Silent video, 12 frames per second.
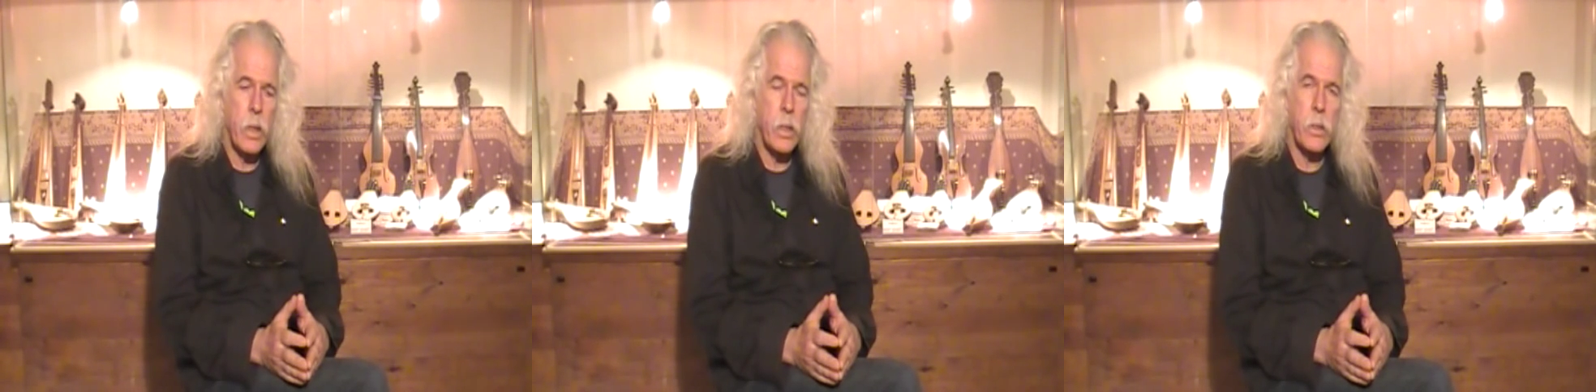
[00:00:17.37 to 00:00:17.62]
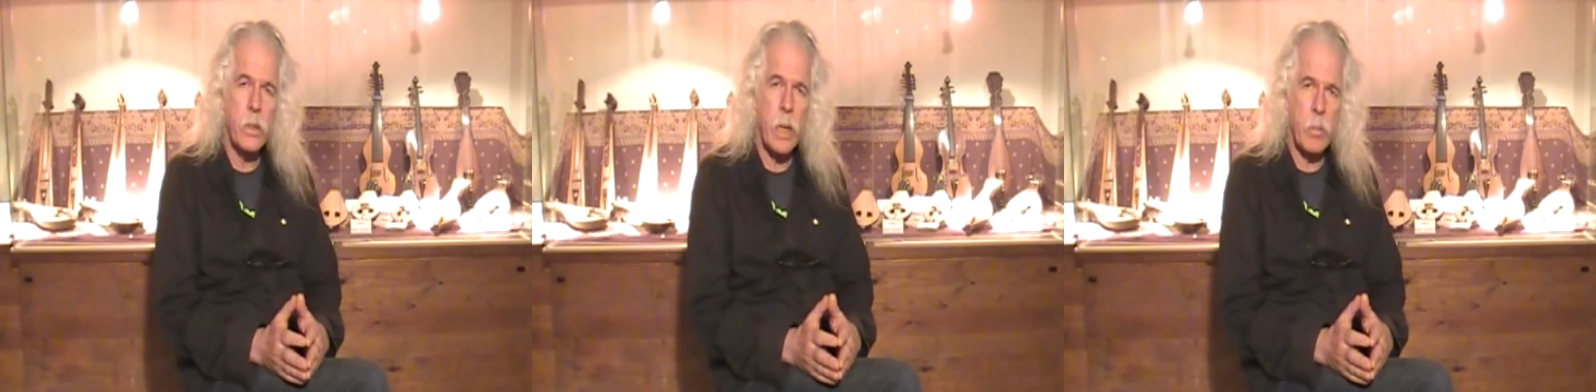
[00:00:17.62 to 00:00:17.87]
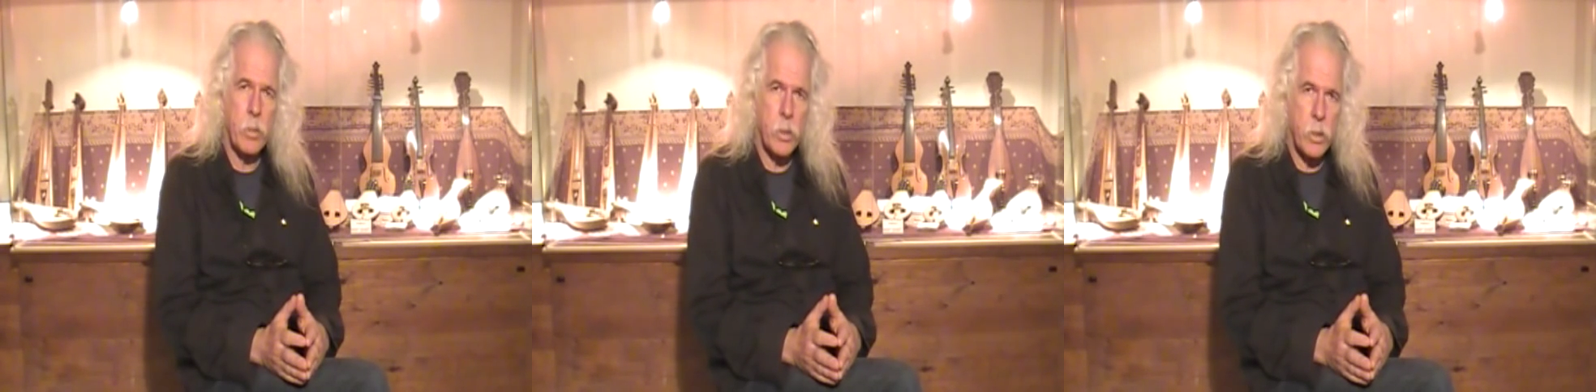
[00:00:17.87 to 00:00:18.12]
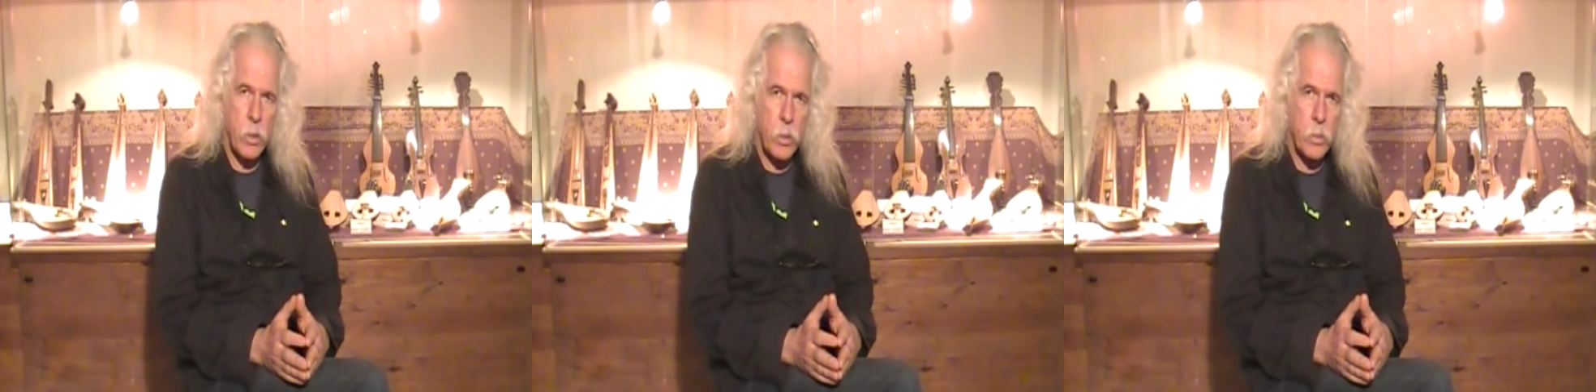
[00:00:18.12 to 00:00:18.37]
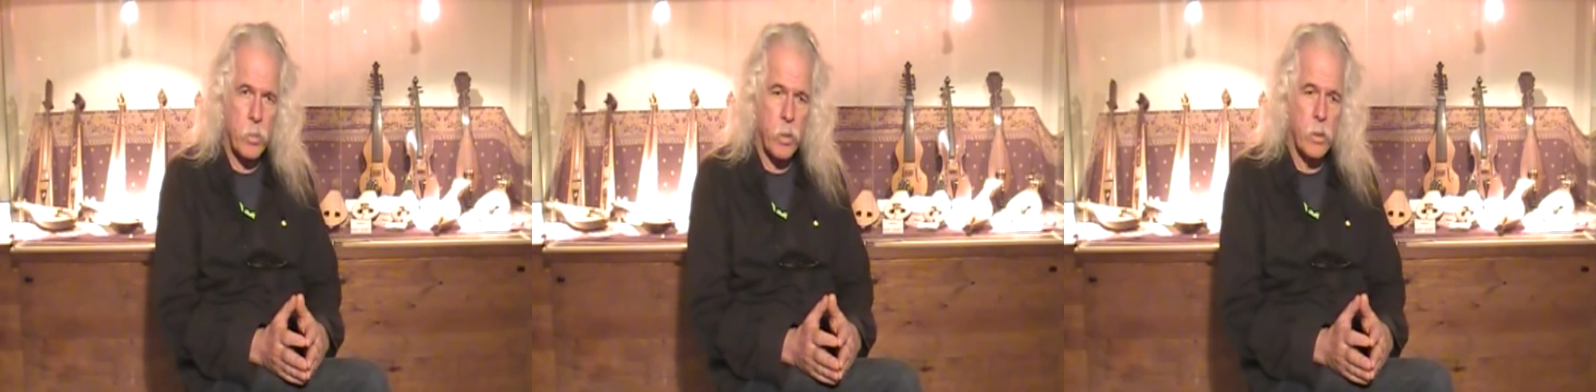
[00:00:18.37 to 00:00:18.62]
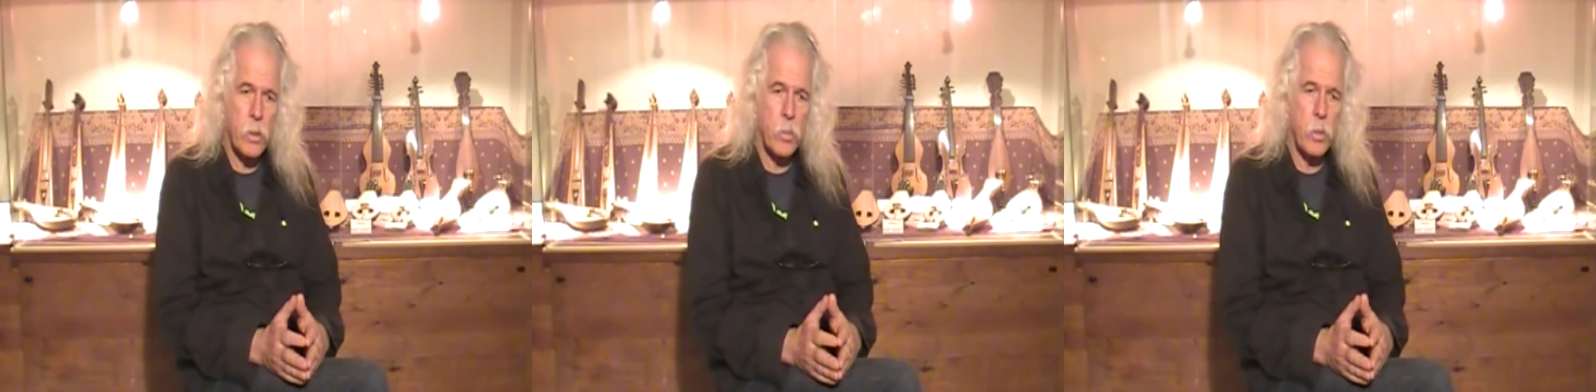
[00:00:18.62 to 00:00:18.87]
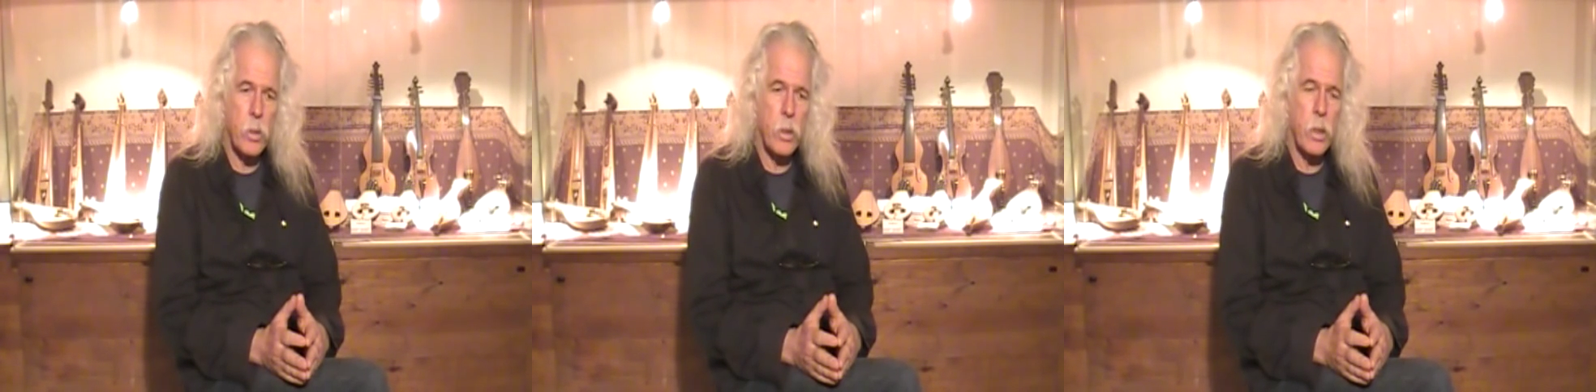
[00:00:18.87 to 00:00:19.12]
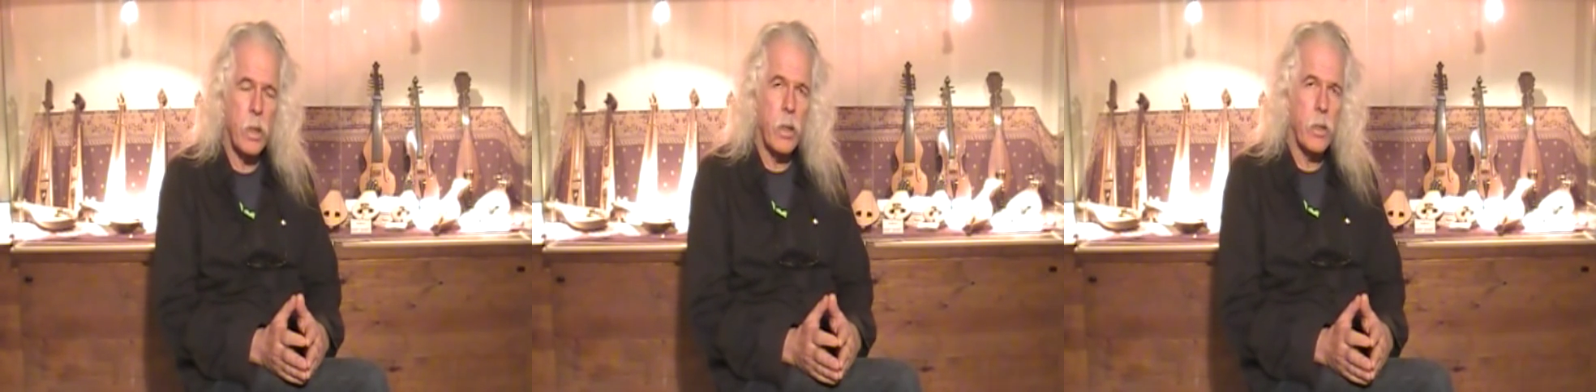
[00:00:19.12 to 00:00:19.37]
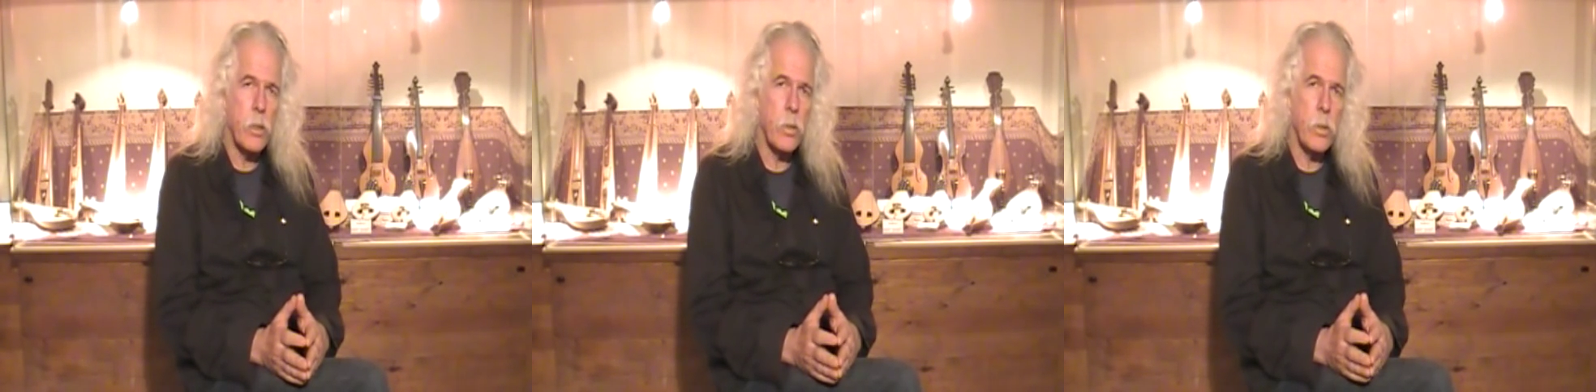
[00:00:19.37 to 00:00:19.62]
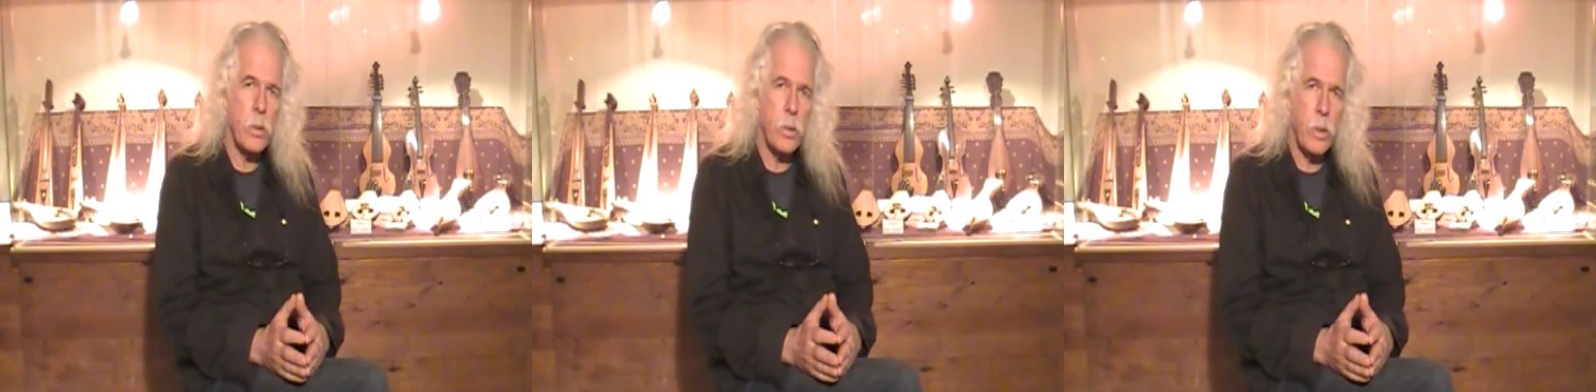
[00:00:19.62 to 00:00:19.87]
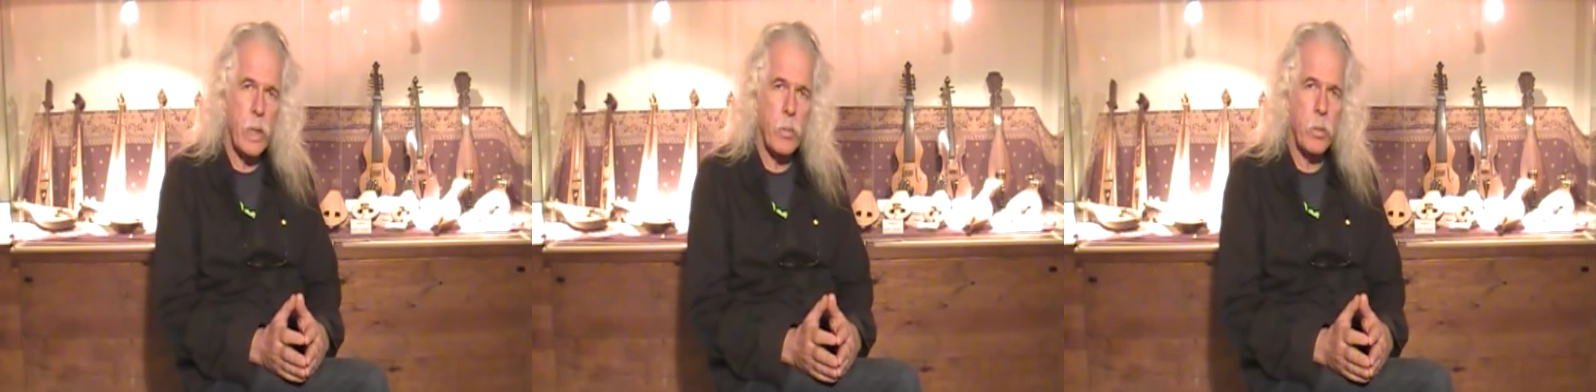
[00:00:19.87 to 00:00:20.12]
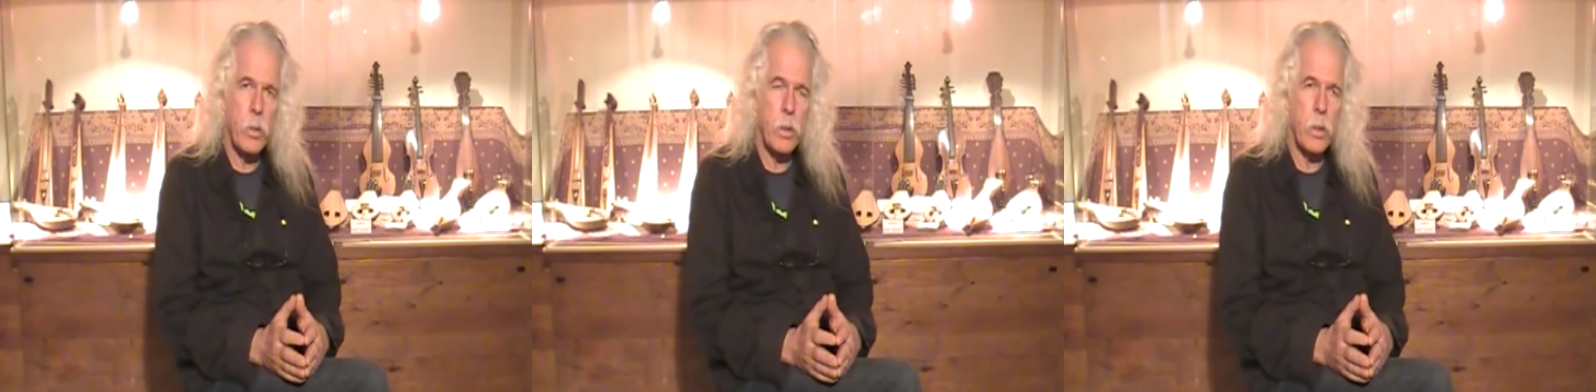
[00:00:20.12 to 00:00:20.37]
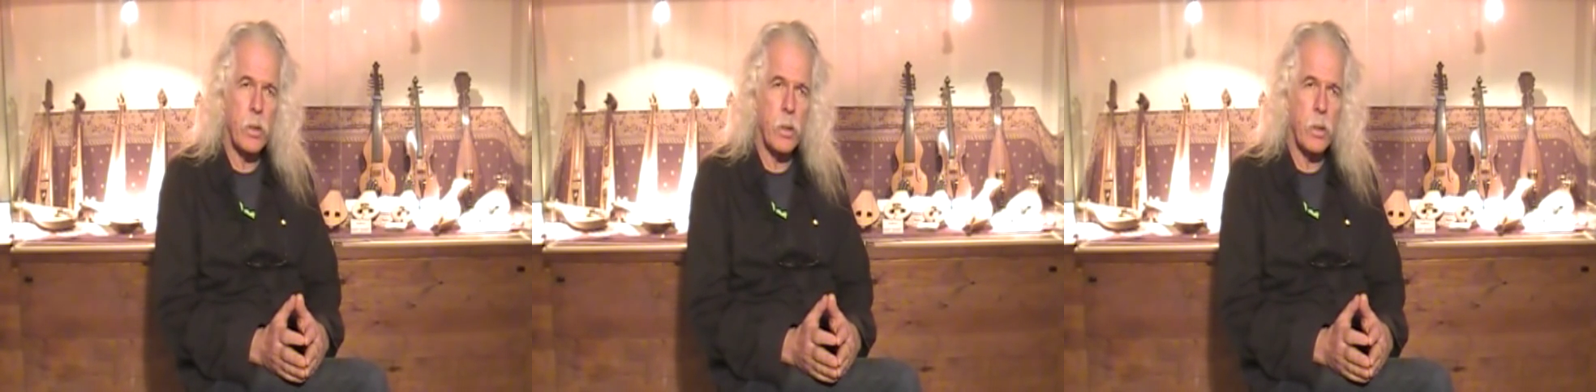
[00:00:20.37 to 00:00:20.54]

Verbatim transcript: is kept as low as possible so as to enable